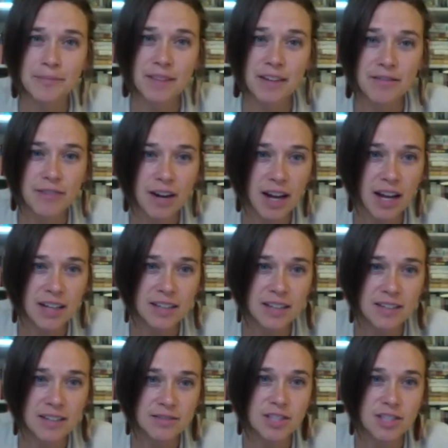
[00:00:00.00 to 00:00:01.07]
forgot,
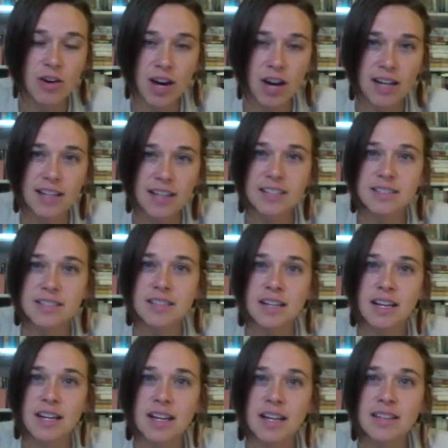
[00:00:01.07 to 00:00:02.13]
was it Johanna? Yes,
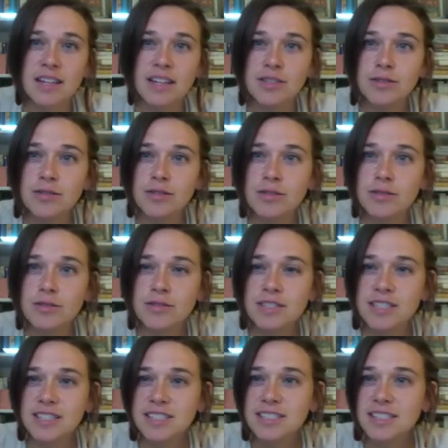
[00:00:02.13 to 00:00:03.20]
that you
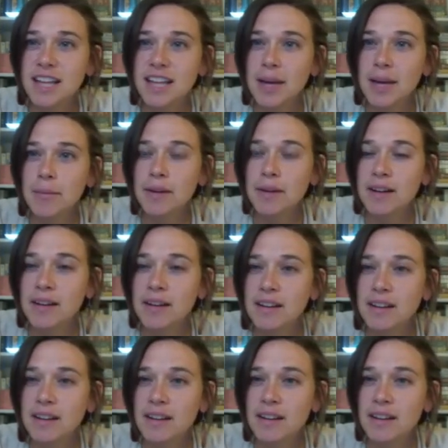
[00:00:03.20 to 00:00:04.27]
used the same
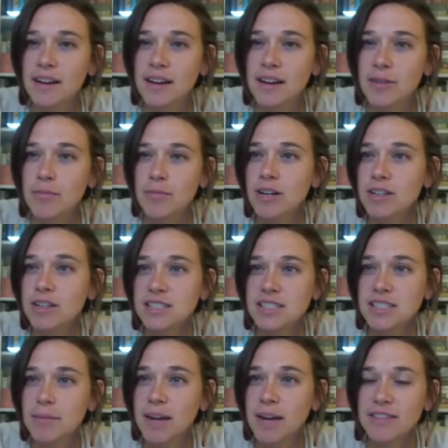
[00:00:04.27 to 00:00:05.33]
words, the
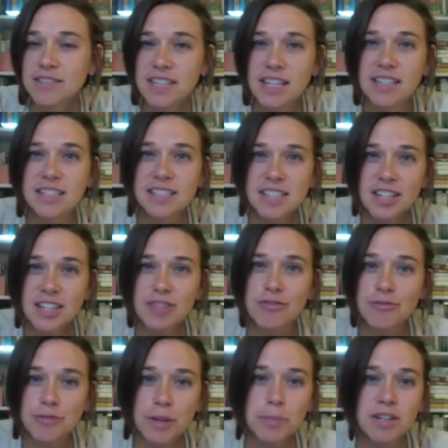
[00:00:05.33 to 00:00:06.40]
same kind of sentence, and you
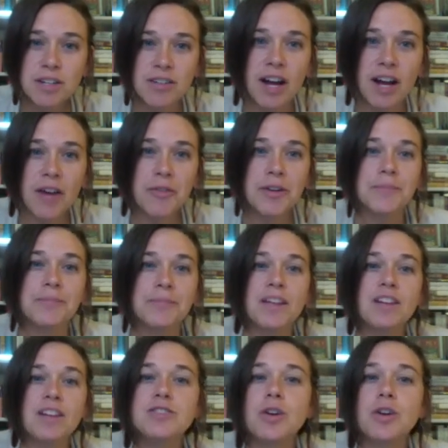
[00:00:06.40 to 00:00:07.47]
flipped it around.
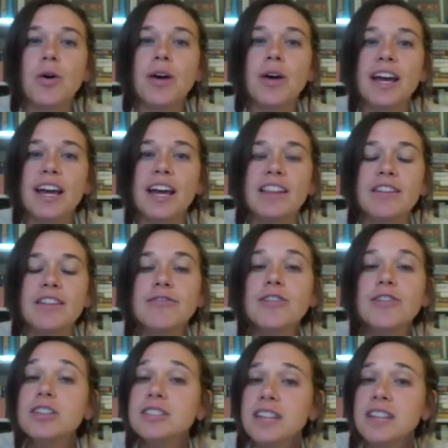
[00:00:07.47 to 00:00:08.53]
So in the
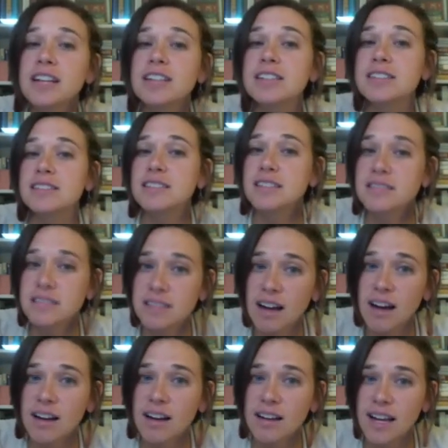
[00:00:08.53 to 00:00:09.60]
first sentence,
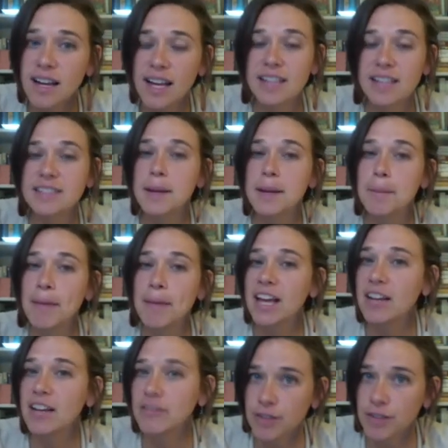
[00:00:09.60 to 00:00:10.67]
done is a
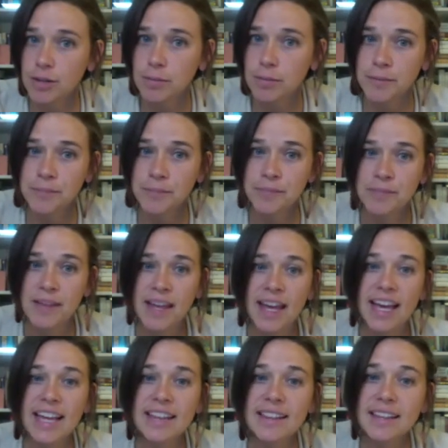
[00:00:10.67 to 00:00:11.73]
main verb.
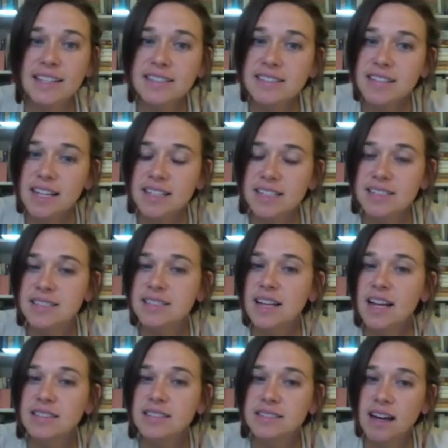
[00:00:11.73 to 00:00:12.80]
In this sentence,
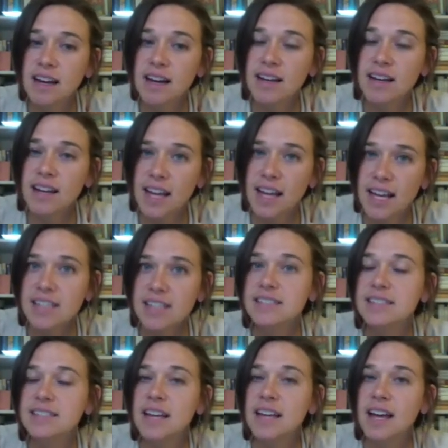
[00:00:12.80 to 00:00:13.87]
done
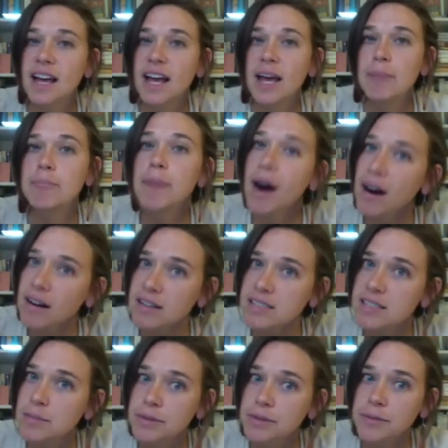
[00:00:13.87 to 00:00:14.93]
is a
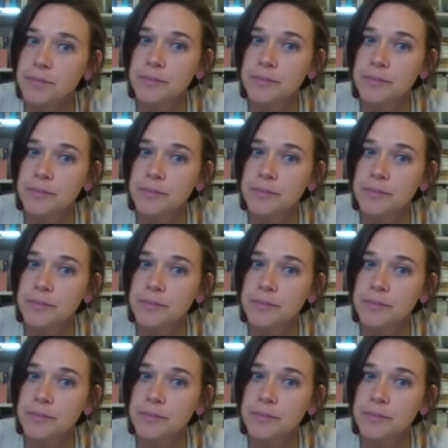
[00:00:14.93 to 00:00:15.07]
participle